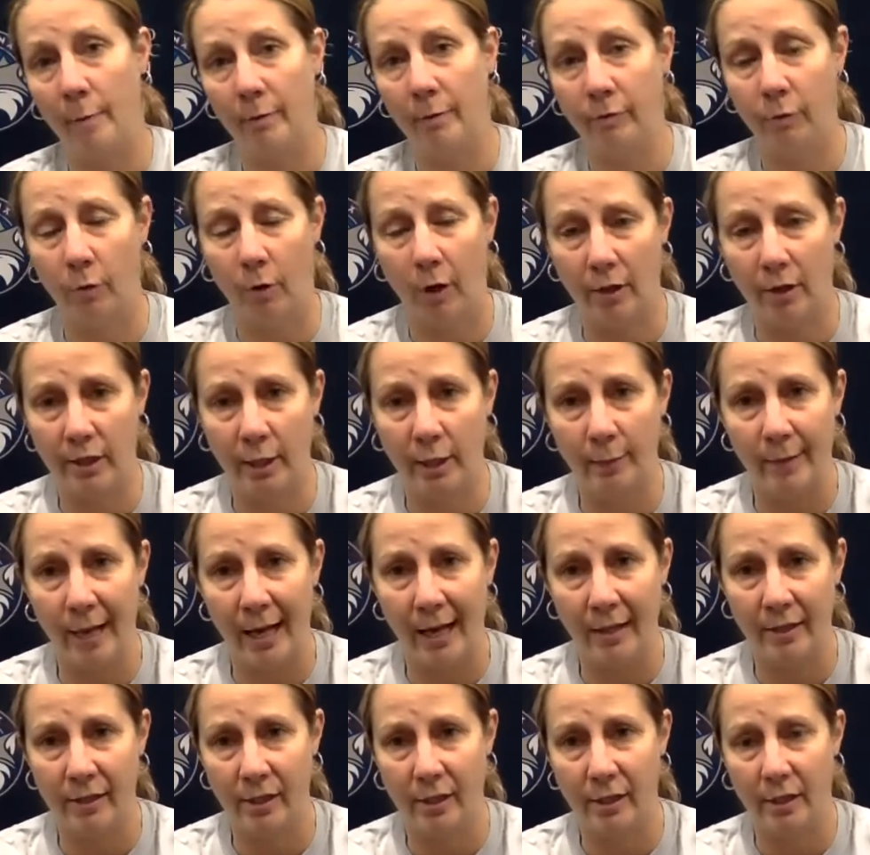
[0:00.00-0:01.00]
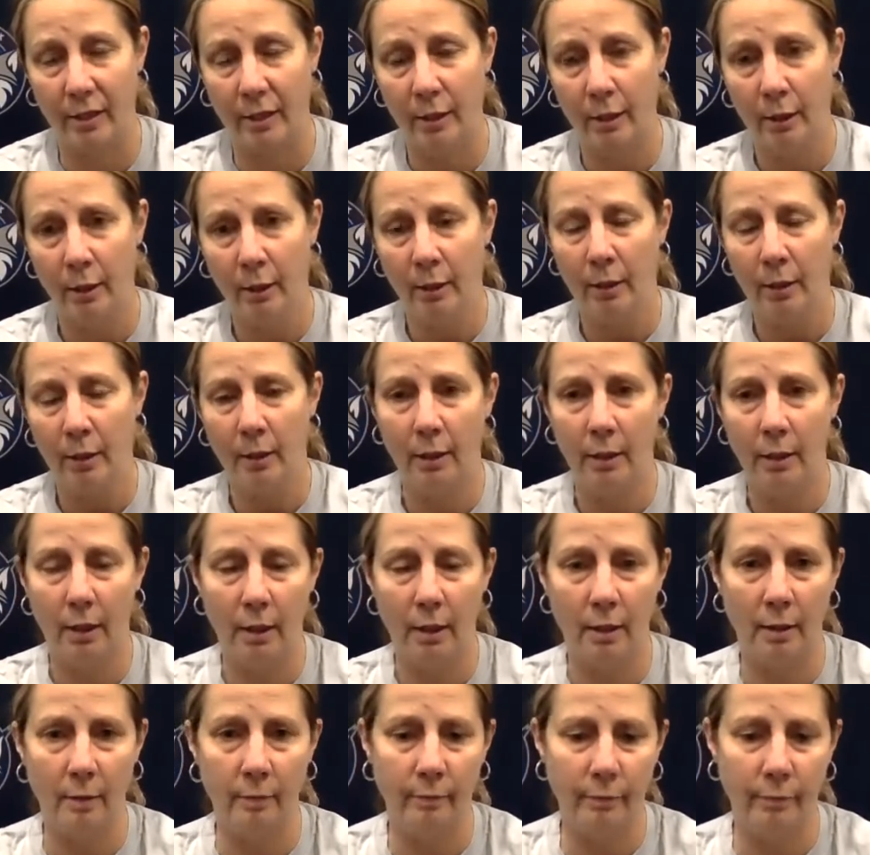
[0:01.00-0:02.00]
before our team has it.
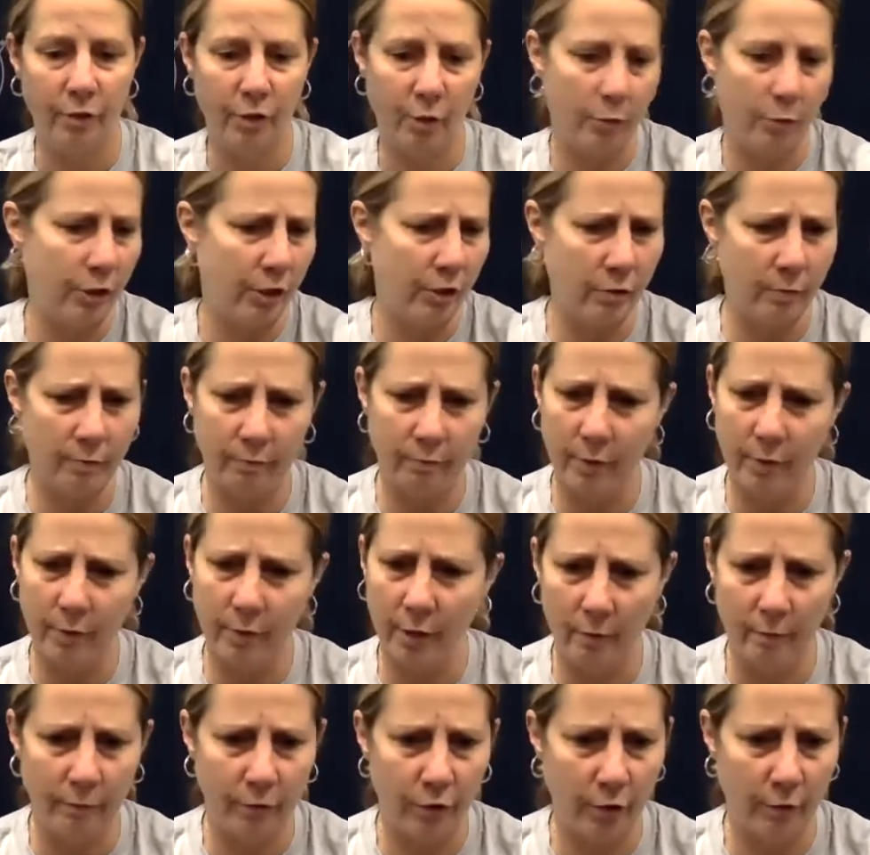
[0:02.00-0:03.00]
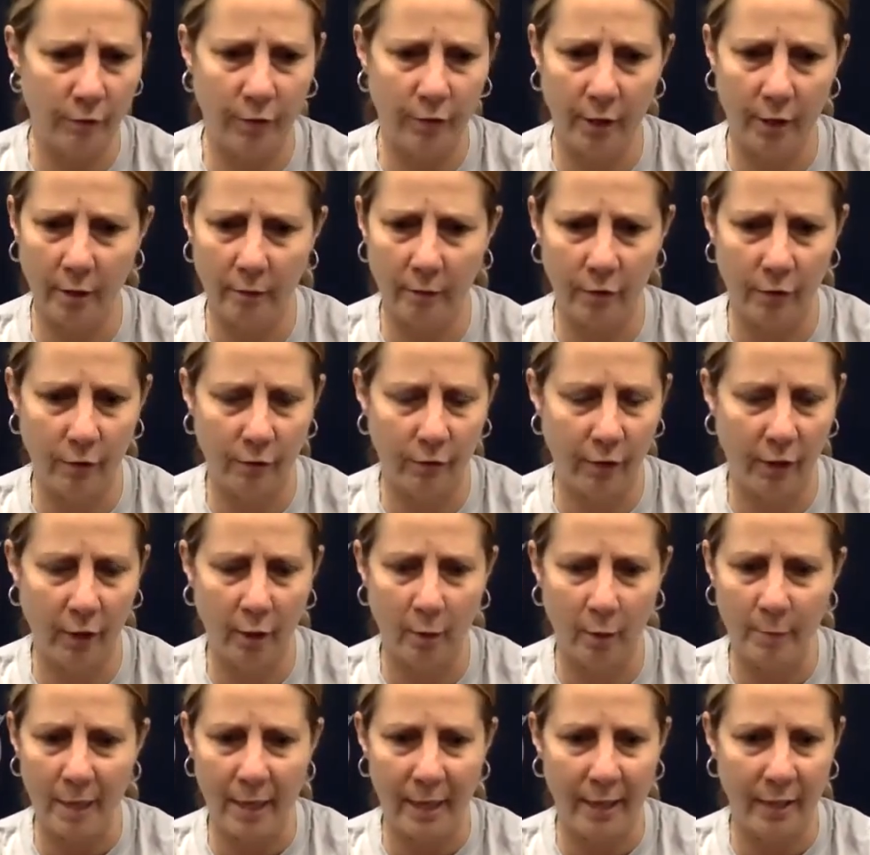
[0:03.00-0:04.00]
So just, shifting the
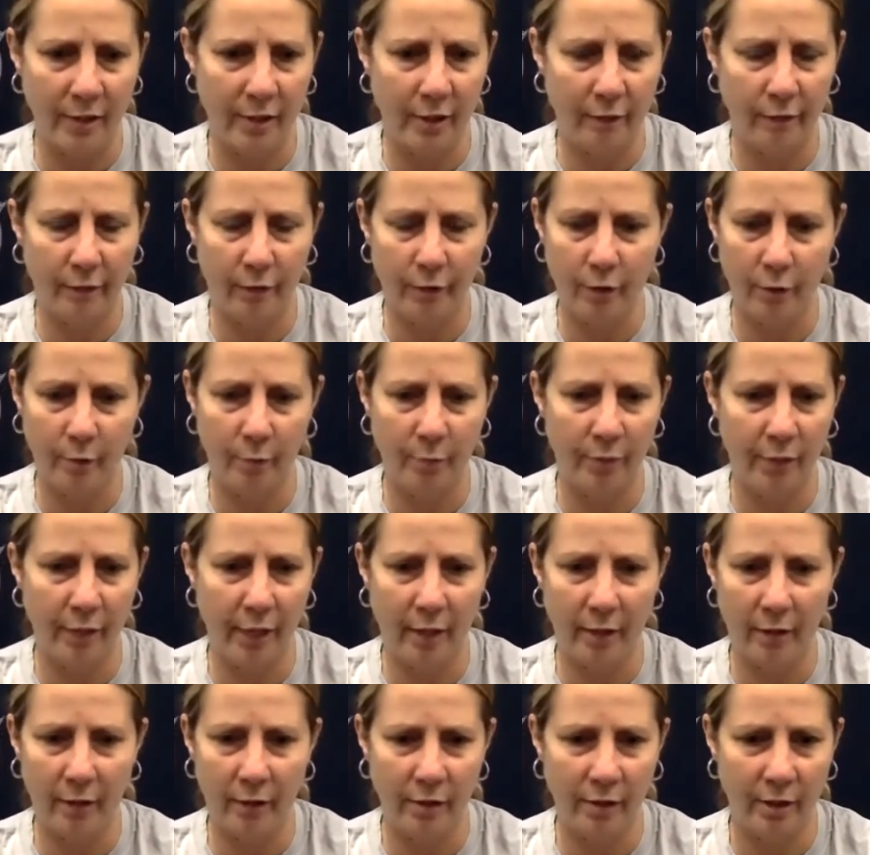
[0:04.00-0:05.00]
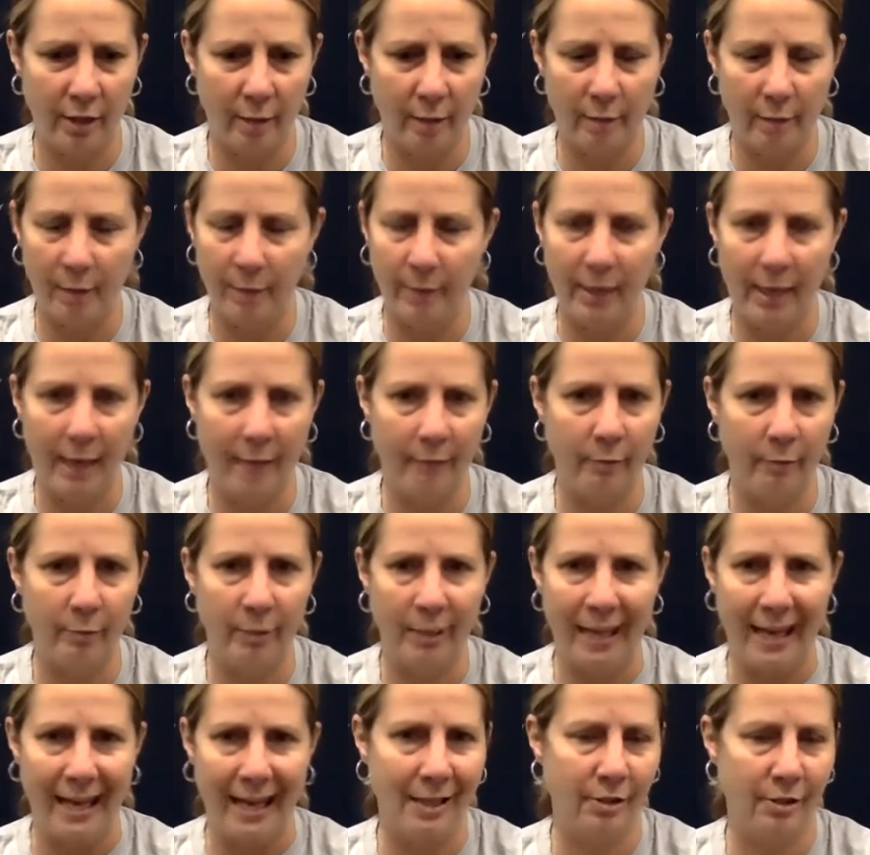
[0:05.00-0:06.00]
mindset for some players that maybe haven't
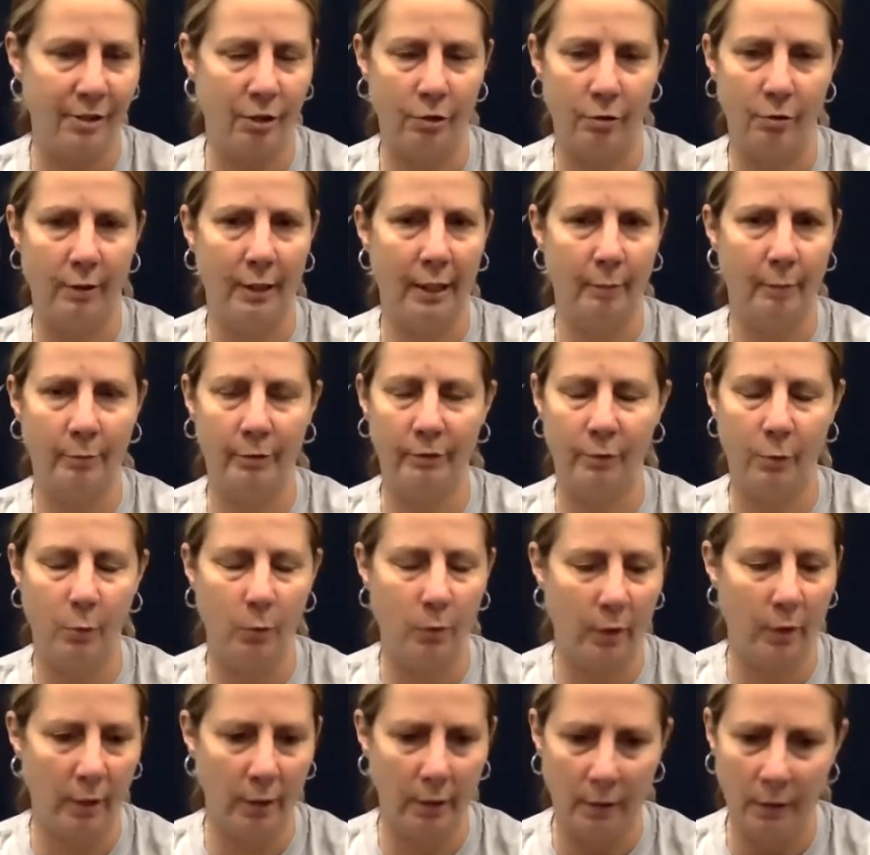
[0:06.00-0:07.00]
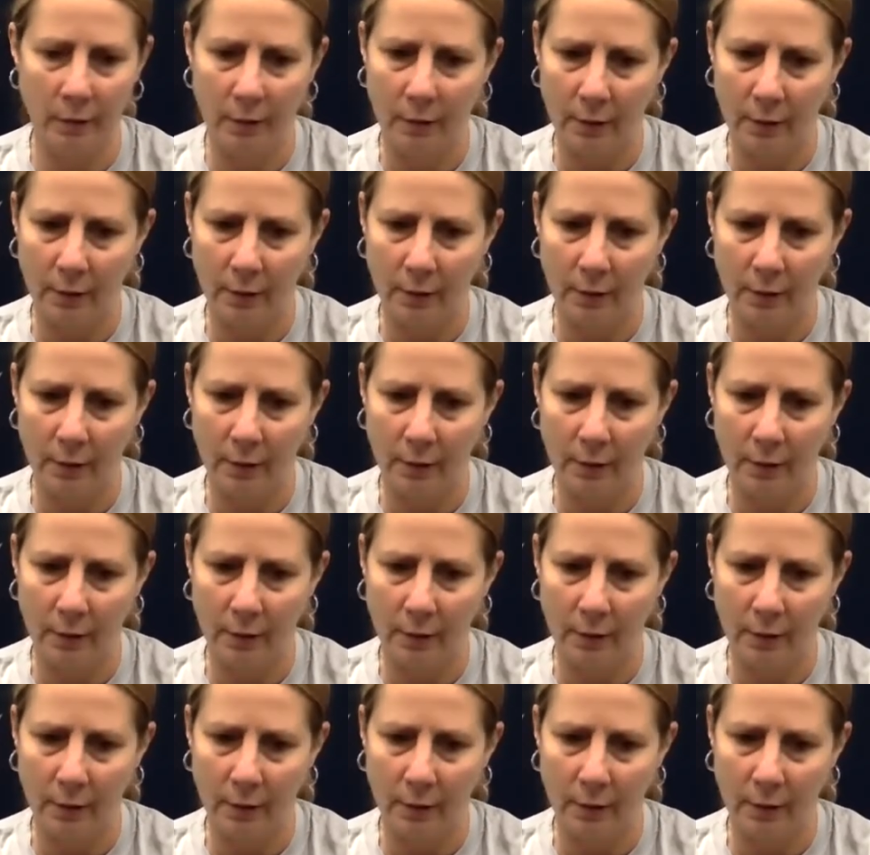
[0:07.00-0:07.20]
been asked to do that before.